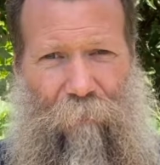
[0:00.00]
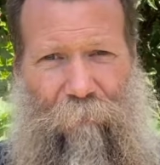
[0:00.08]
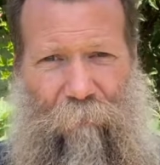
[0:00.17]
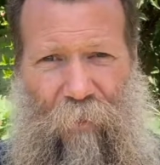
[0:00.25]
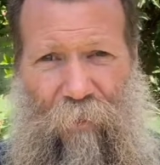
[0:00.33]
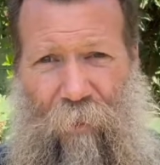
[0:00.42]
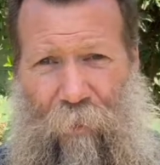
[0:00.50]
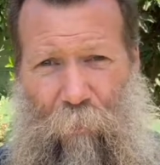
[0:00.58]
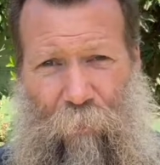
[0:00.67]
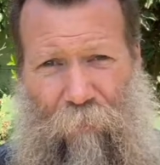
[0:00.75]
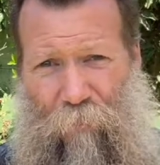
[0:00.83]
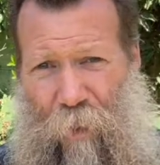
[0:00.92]
lid
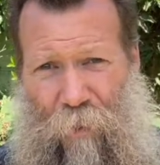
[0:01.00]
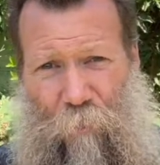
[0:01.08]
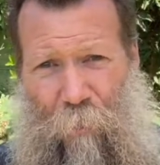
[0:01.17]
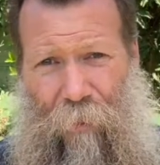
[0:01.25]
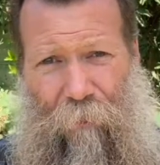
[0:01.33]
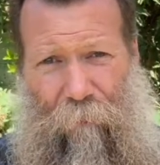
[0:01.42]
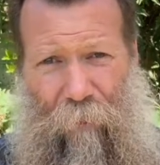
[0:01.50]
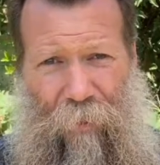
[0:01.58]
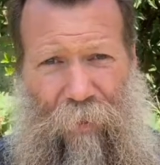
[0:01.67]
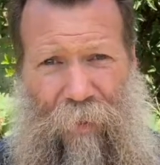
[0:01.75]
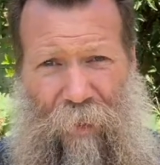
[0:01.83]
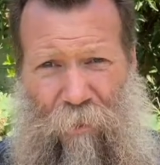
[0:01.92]
with the trash bag, right?
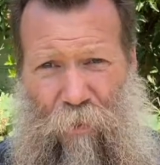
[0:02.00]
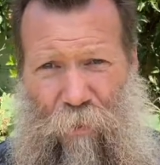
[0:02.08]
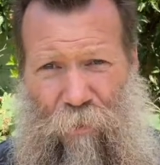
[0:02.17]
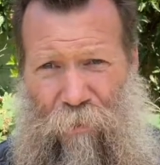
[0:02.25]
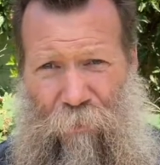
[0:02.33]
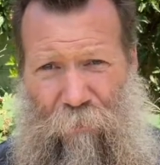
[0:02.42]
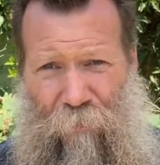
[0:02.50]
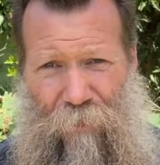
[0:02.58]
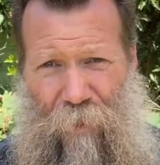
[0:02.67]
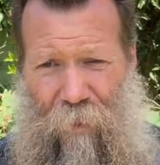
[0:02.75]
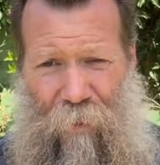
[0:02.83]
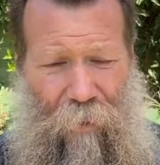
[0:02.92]
And again, you could use
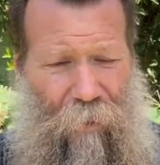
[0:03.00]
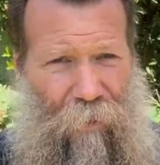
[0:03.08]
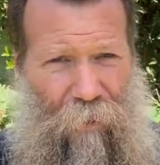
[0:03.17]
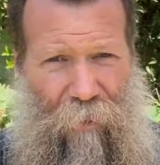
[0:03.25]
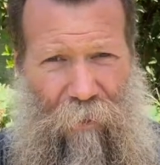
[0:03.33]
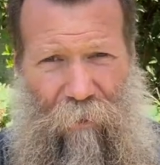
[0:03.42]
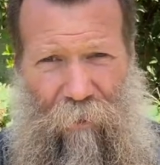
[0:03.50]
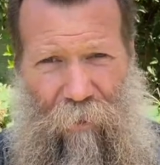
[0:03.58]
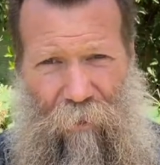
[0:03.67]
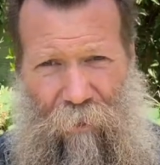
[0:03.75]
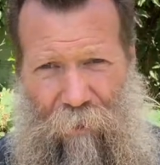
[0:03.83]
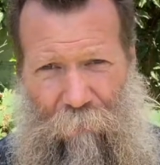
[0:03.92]

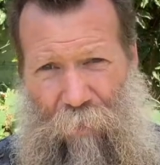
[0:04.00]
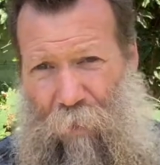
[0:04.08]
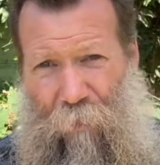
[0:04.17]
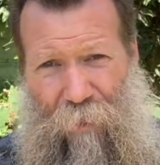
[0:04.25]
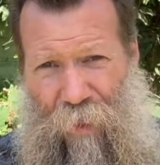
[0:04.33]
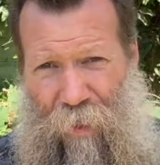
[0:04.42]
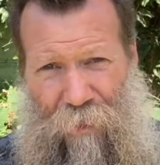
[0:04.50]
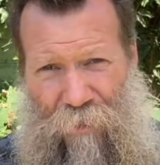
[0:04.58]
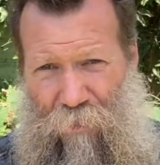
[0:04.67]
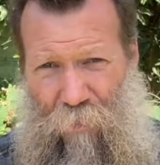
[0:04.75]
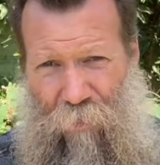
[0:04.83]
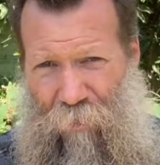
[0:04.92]
a
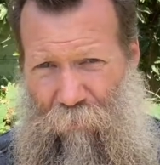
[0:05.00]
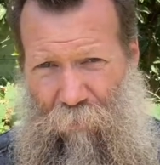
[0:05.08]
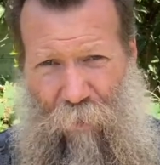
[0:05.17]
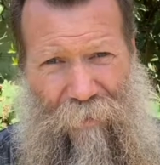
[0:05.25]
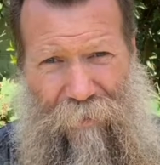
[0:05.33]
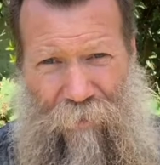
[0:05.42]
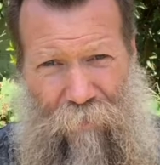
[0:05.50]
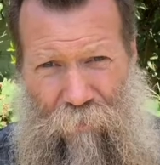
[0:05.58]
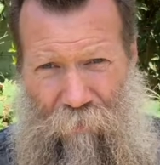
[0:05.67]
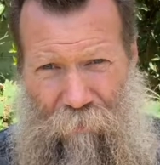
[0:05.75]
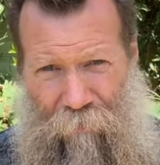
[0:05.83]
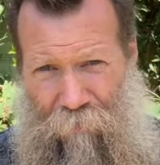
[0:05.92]
pillowcase or a white
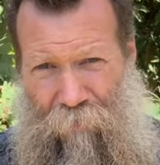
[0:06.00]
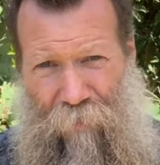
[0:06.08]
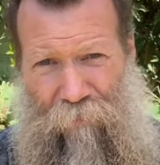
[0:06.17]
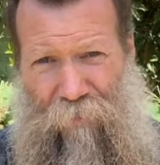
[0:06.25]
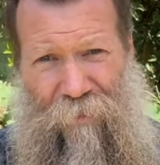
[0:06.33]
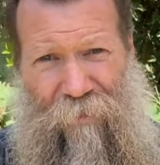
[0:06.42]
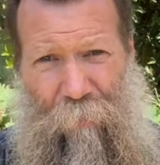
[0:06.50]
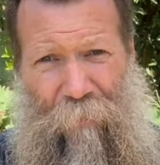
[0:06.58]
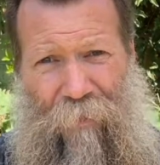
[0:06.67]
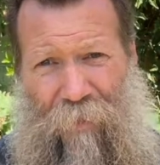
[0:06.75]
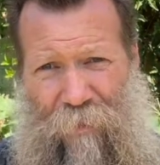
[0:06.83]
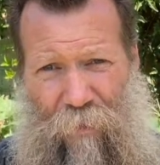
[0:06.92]
t-shirt, or, you know, just
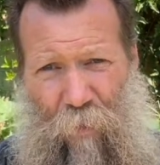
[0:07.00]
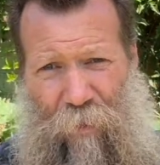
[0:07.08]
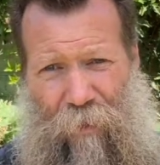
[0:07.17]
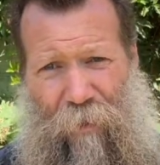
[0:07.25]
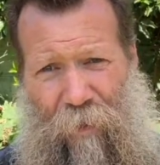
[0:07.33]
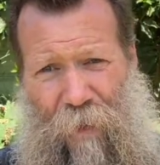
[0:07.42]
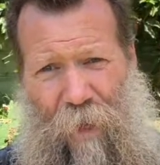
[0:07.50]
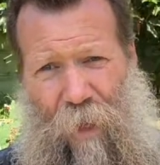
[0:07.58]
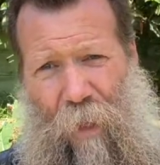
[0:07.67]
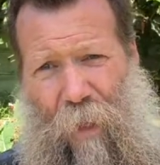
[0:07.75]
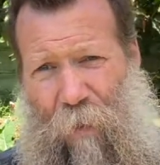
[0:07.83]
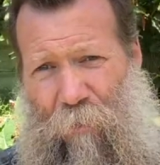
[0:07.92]
something that's going to
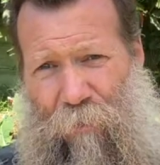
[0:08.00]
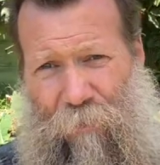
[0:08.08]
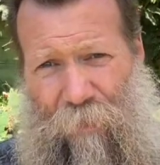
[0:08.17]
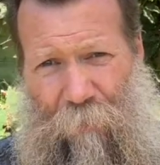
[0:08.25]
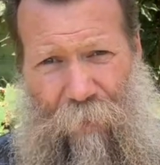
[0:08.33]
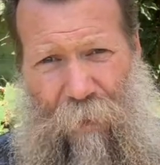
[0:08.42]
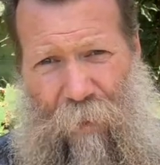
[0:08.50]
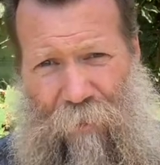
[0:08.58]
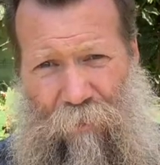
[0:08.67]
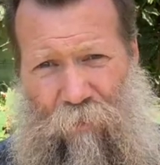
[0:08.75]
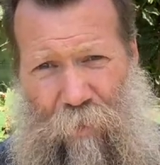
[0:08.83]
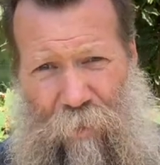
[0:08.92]
allow some of that light
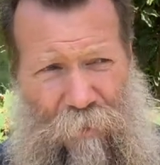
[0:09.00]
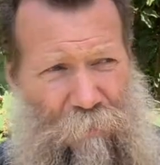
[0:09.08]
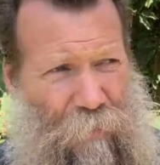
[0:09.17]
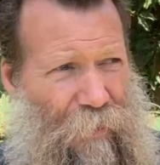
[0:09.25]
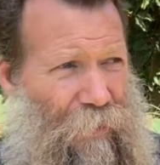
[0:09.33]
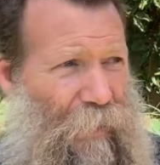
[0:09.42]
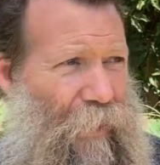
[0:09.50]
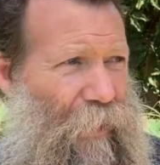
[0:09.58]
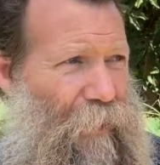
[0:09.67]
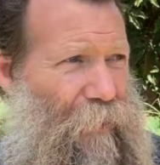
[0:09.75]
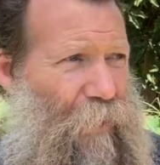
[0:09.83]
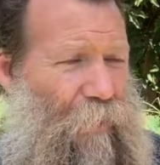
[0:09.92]
to transmit
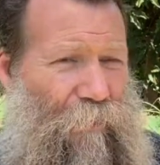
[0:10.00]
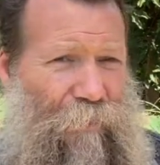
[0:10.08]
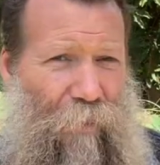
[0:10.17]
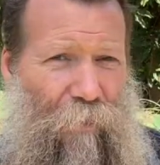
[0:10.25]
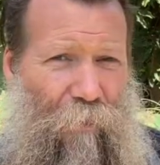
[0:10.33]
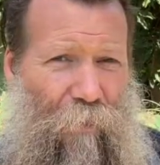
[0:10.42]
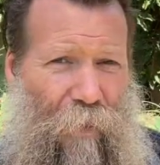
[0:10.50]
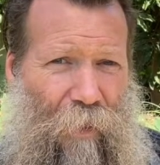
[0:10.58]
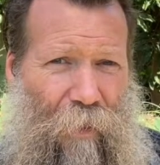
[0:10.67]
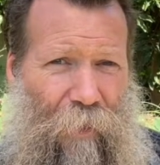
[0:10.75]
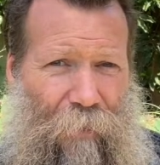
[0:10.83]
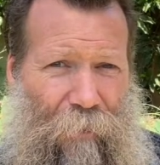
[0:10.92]
and also,
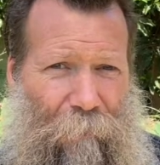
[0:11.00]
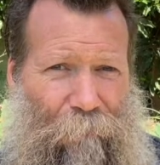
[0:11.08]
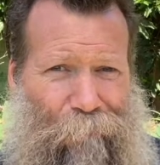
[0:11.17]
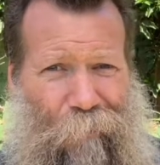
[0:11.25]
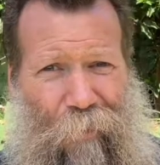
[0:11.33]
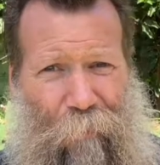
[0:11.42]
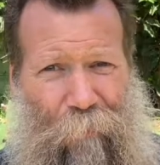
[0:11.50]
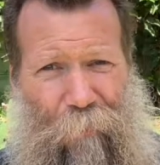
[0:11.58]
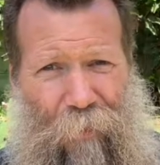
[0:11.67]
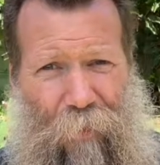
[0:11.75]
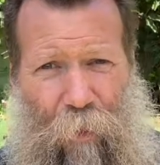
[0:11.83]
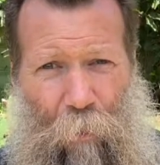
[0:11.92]
you know, be
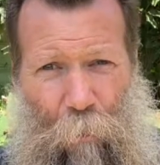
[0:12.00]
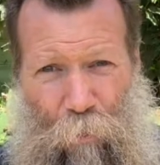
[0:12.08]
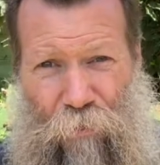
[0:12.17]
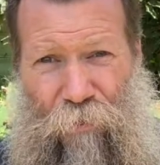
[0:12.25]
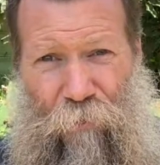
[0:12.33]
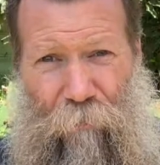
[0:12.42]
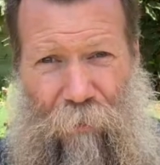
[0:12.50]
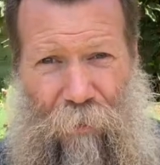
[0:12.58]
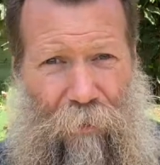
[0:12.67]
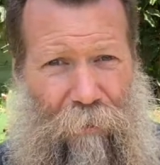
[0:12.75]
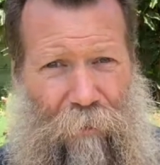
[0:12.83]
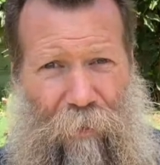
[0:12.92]
a little more
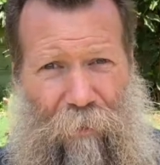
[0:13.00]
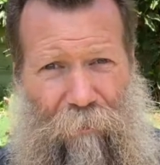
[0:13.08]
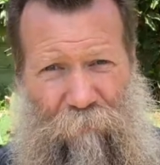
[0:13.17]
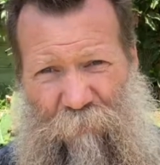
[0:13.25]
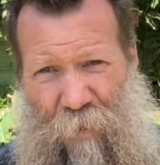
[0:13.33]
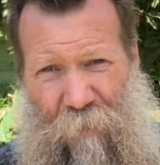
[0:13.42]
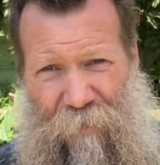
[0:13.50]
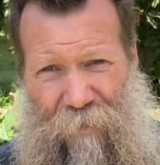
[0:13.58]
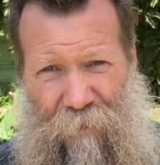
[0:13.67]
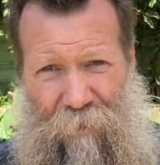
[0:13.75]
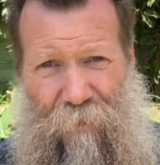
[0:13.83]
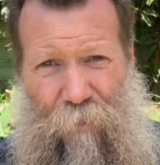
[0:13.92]
sturdy than maybe, say,
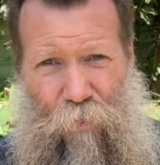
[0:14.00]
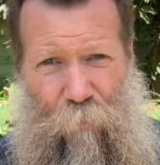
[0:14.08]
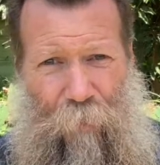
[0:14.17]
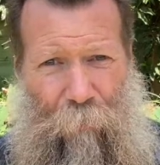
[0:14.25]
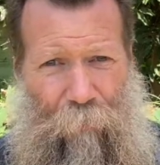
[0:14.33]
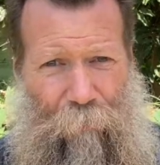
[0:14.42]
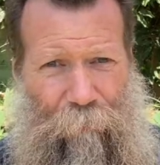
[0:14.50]
the tissue paper.